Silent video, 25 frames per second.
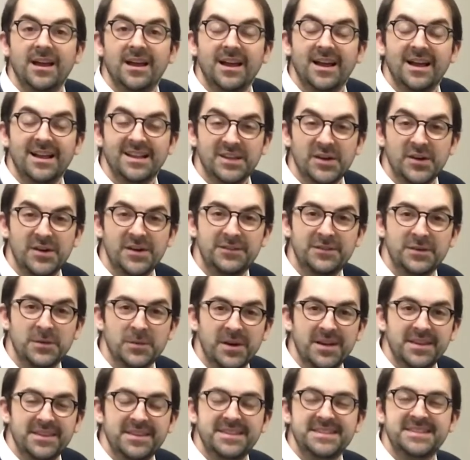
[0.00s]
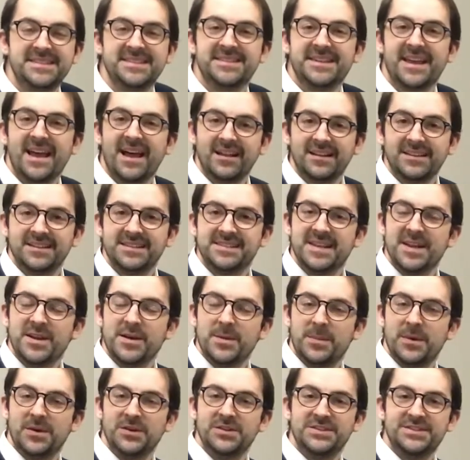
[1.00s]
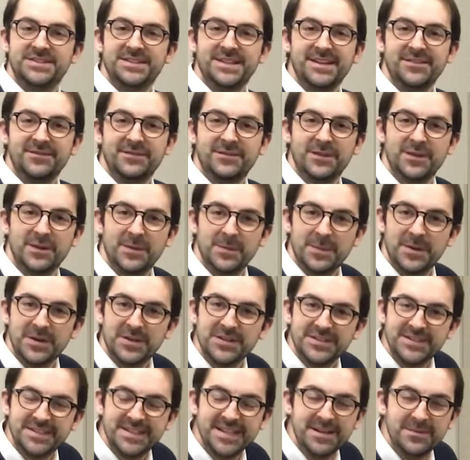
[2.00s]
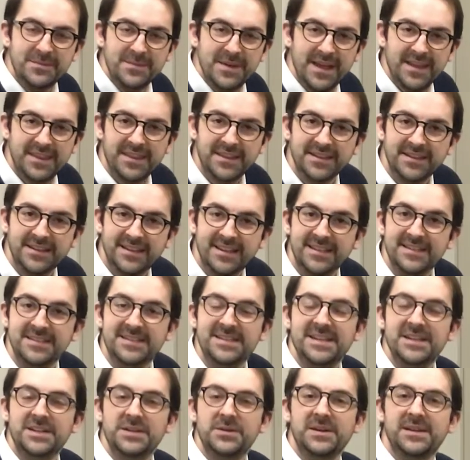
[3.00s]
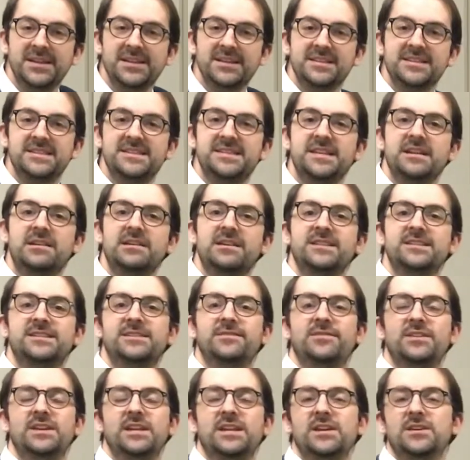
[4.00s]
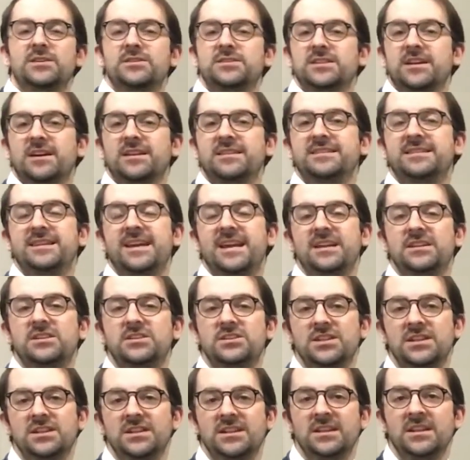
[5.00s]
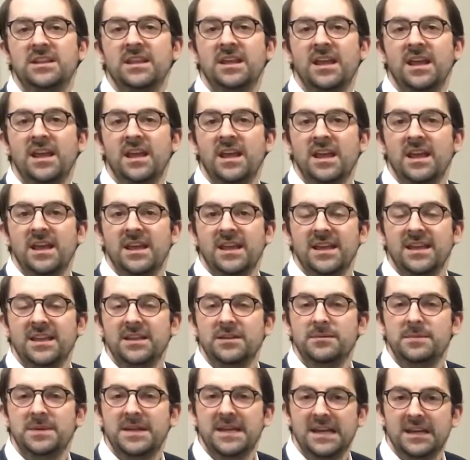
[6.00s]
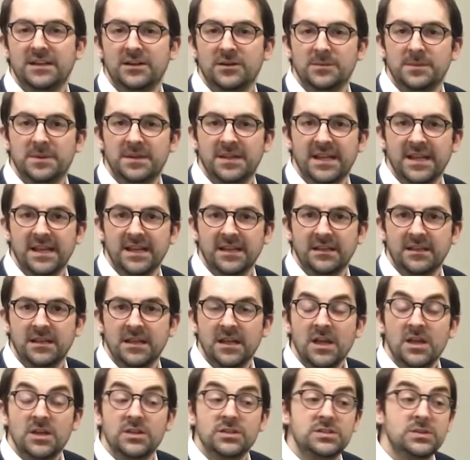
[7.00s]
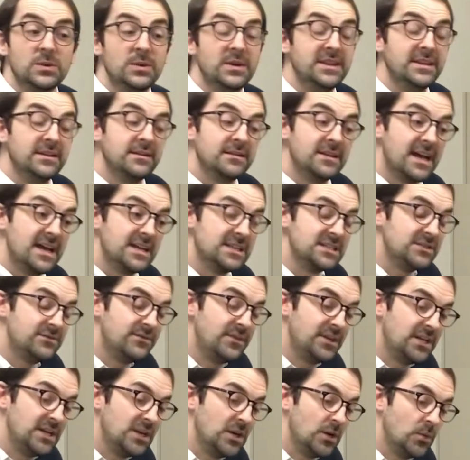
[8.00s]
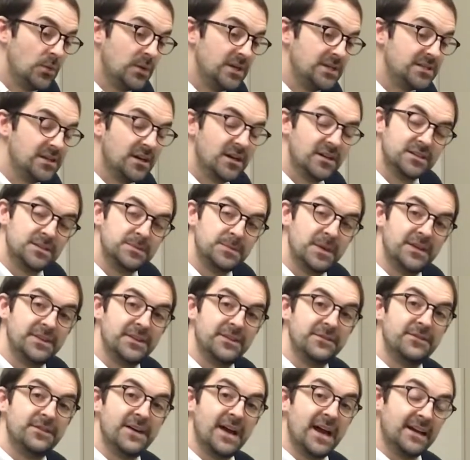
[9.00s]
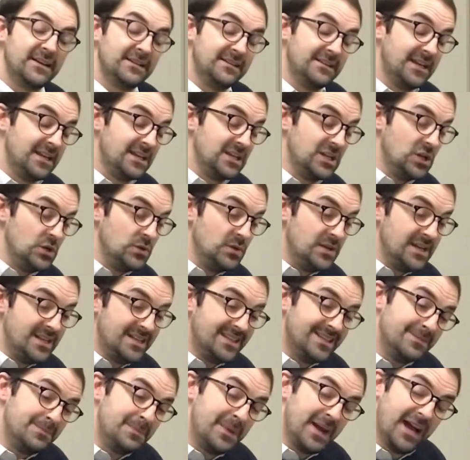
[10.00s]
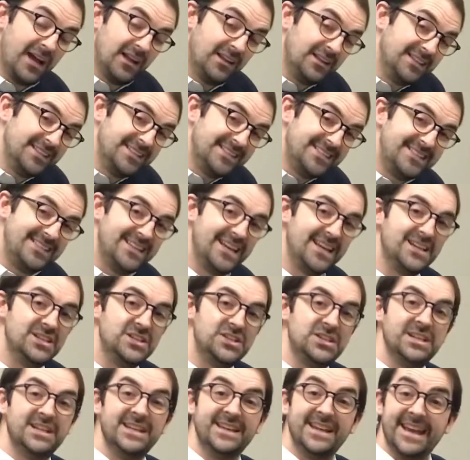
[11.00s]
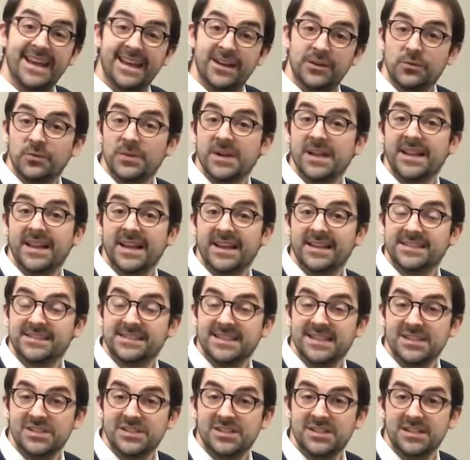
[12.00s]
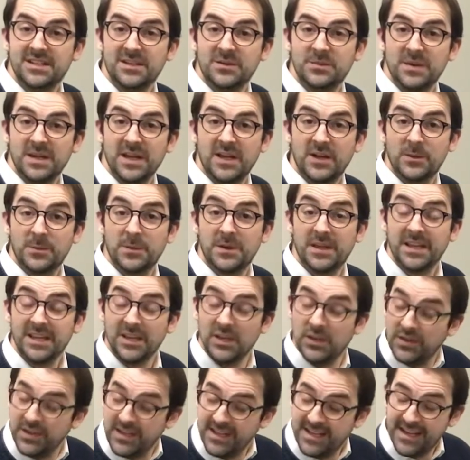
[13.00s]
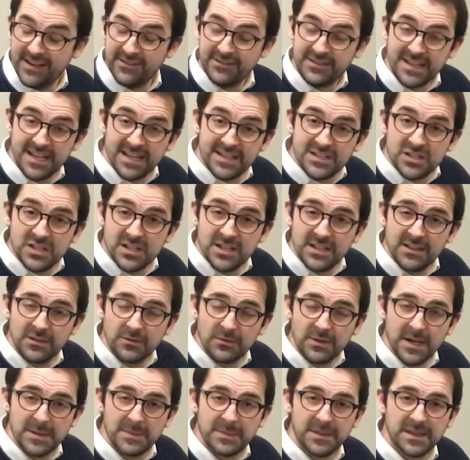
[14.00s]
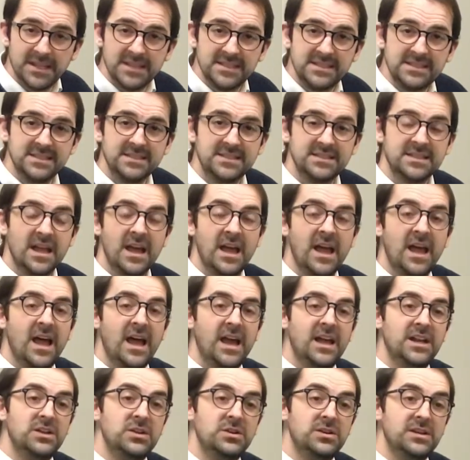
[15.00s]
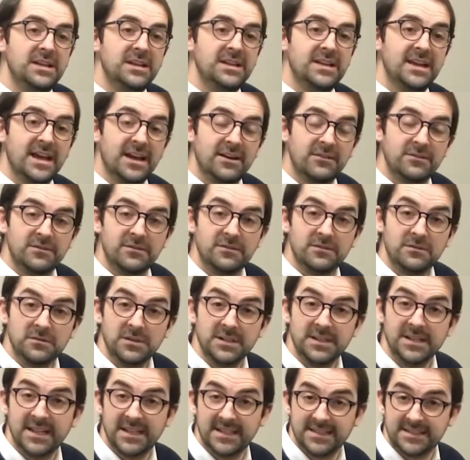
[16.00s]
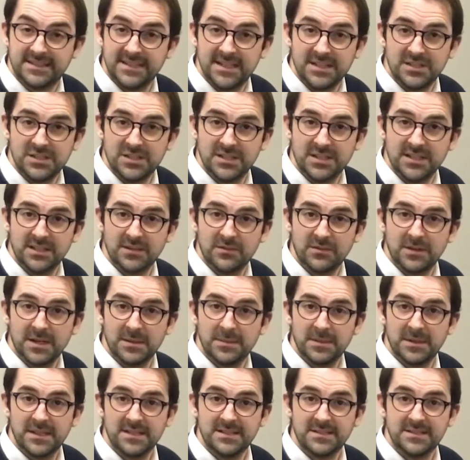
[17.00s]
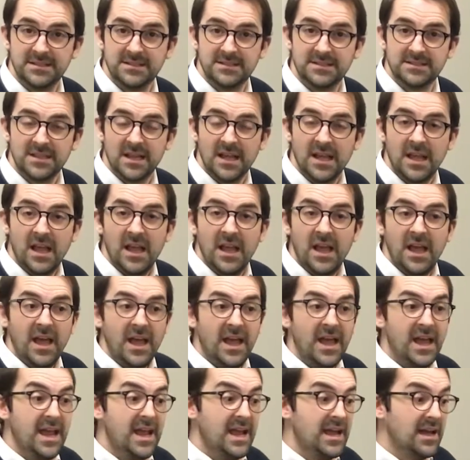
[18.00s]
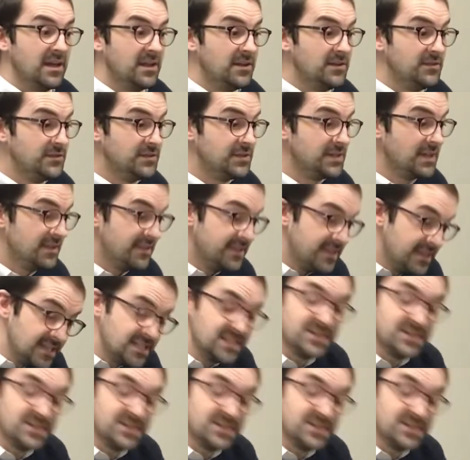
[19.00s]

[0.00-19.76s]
Hello everyone, this is Alexander Bernstein for the Bernstein Method, continuing this series of videos on tension in piano playing. So in the last video we talked about the fact that you need to balance tension and relaxation in piano playing. You need to have tension in the right places and you need to have relaxation in the right places. And this